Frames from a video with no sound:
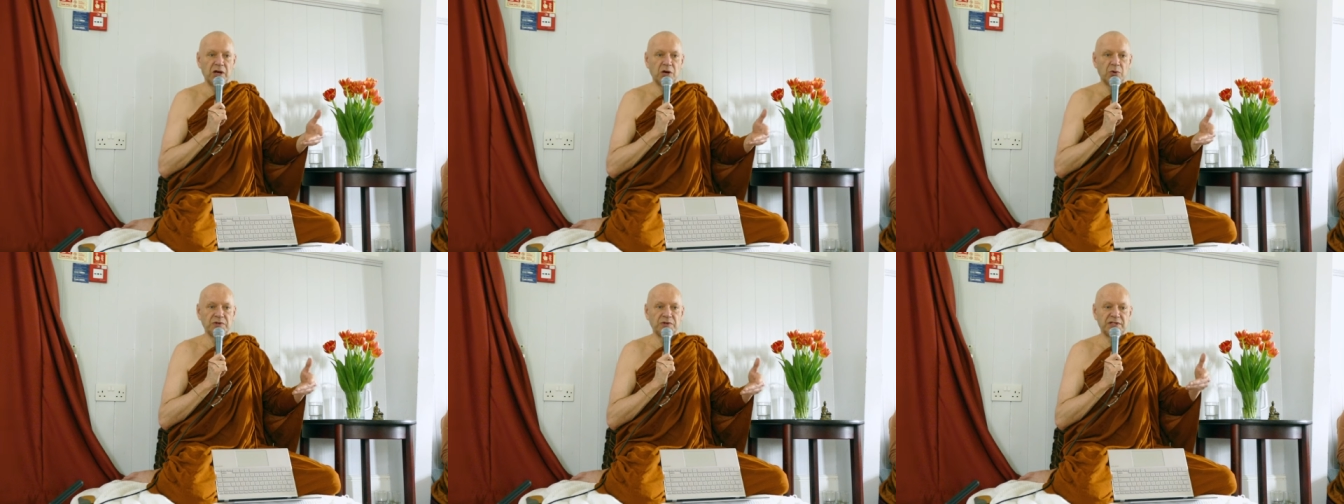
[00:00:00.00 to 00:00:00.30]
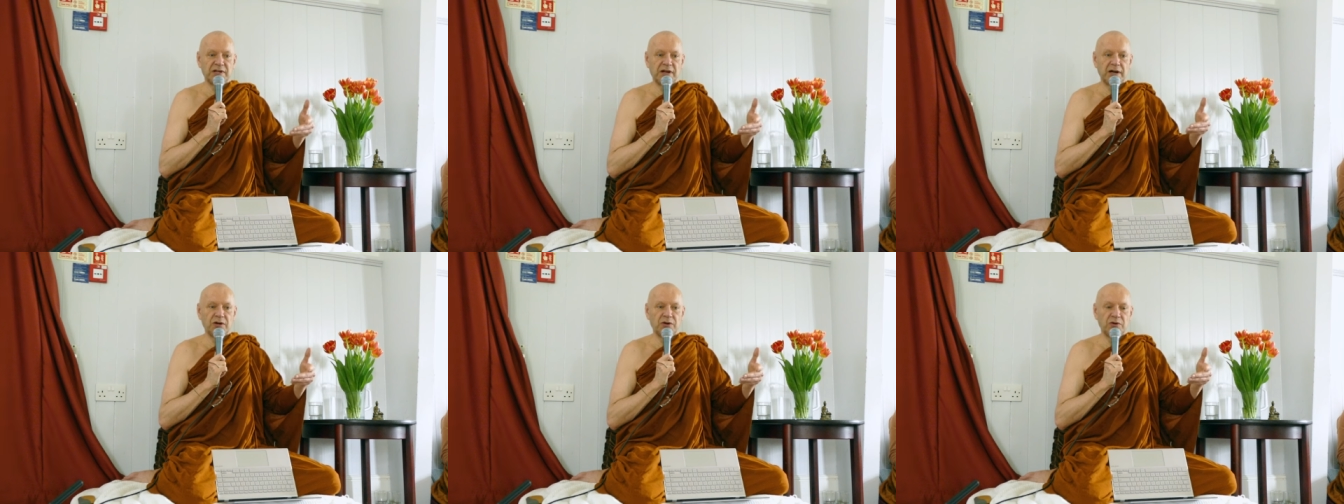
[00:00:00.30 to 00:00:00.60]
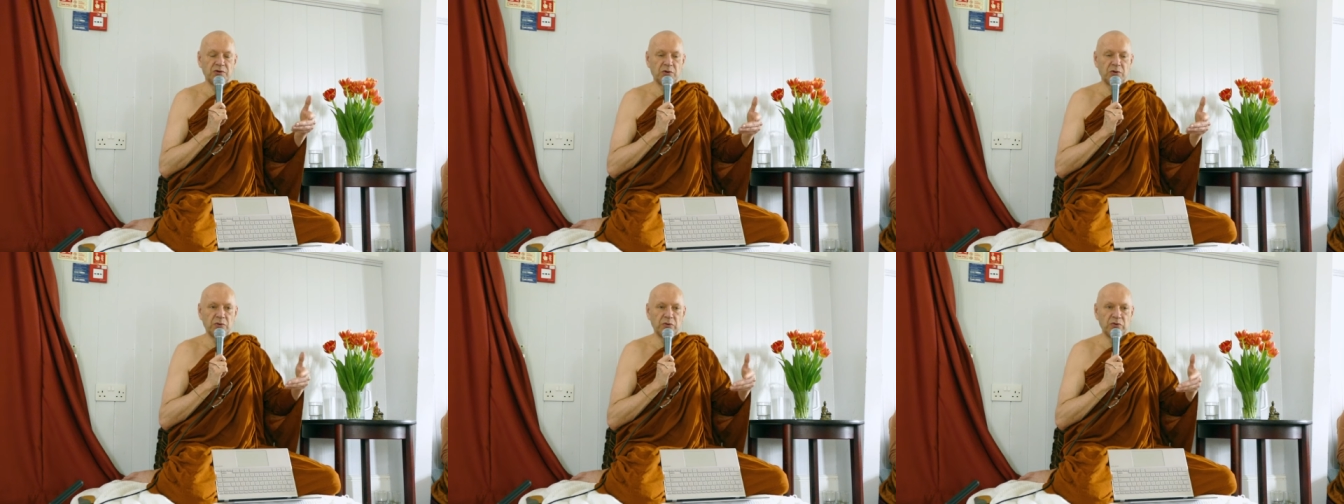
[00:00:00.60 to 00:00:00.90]
We start
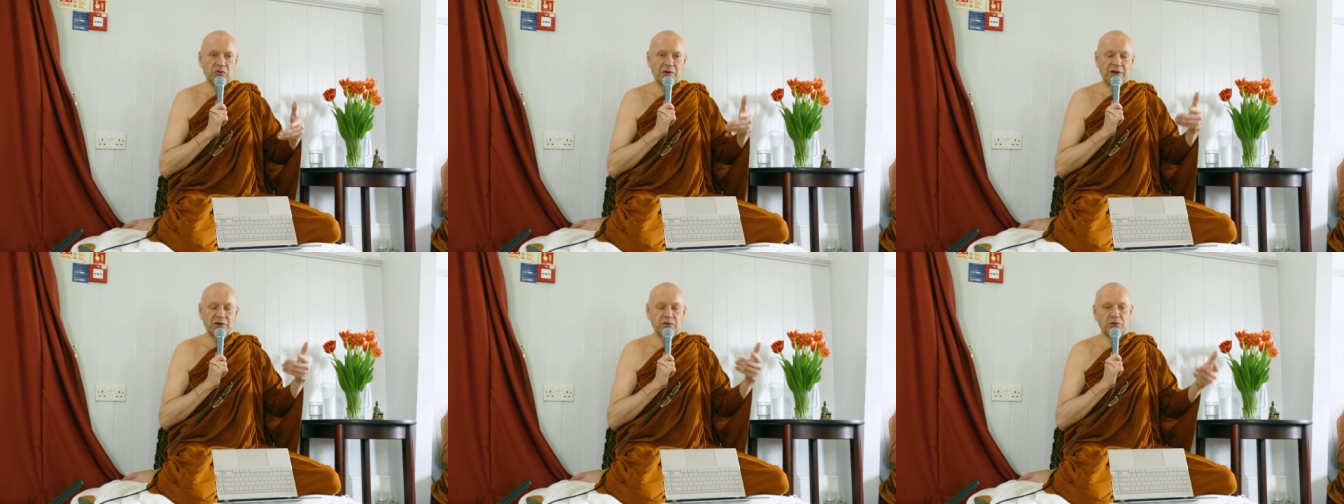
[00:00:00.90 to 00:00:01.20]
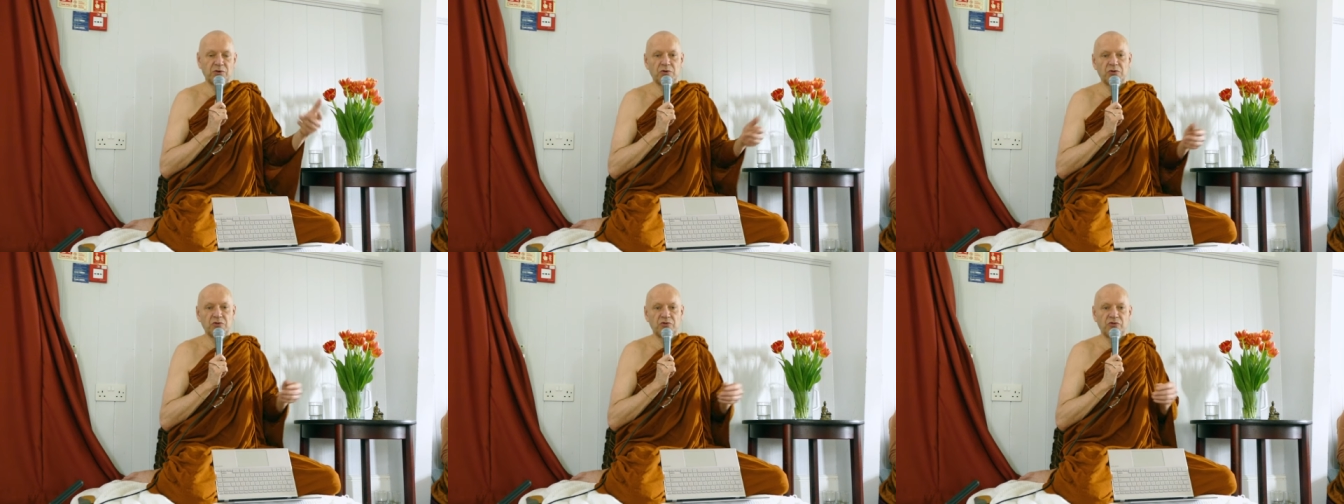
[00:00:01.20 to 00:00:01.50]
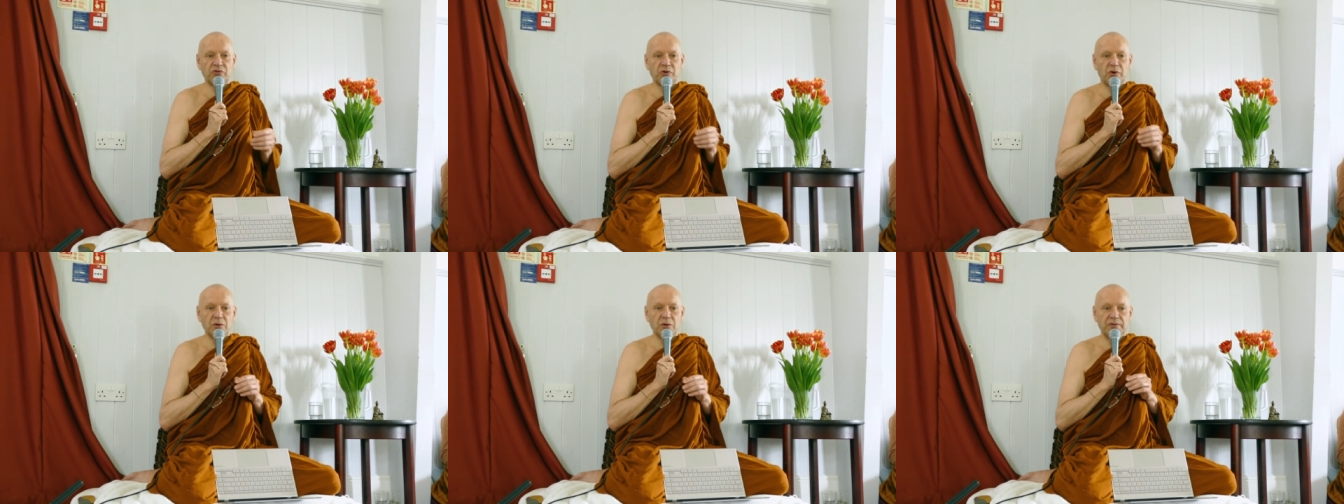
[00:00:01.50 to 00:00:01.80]
to try to
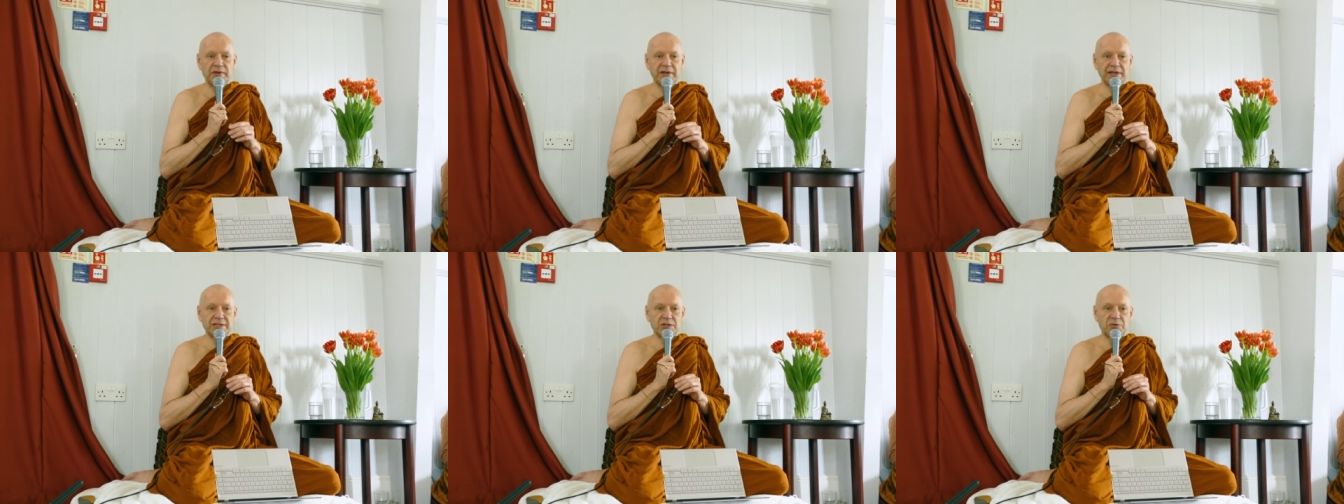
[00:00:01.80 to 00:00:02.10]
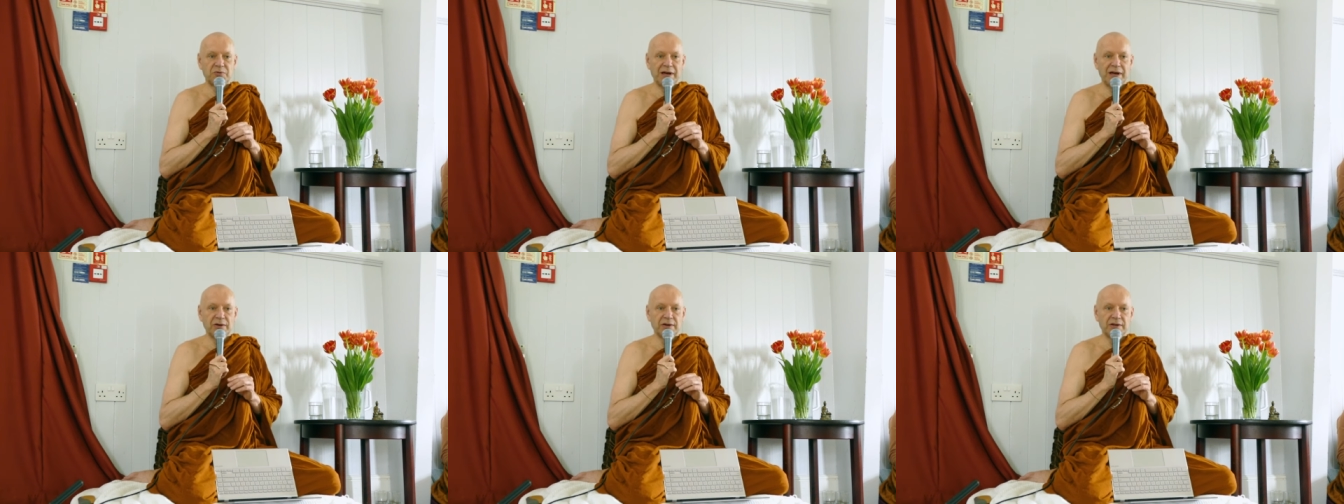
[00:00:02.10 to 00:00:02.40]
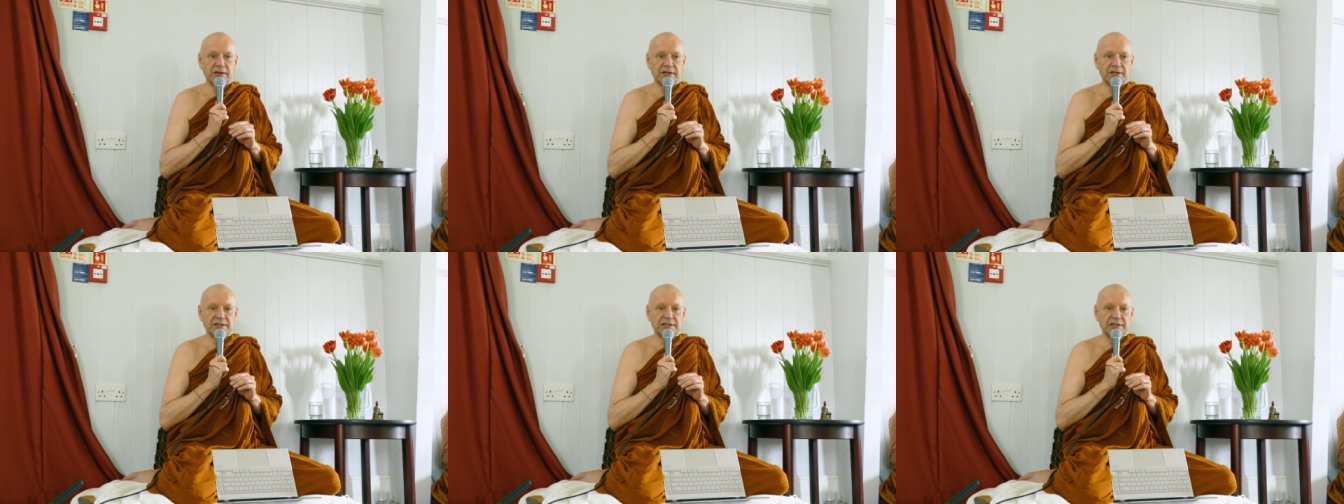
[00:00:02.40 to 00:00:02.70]
control things
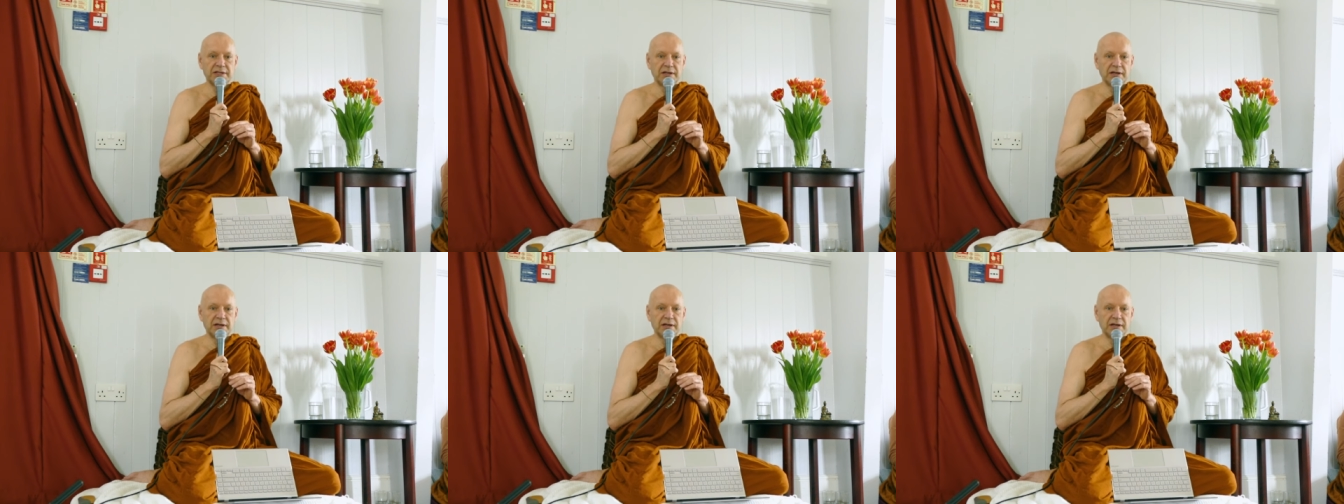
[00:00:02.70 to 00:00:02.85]
around us.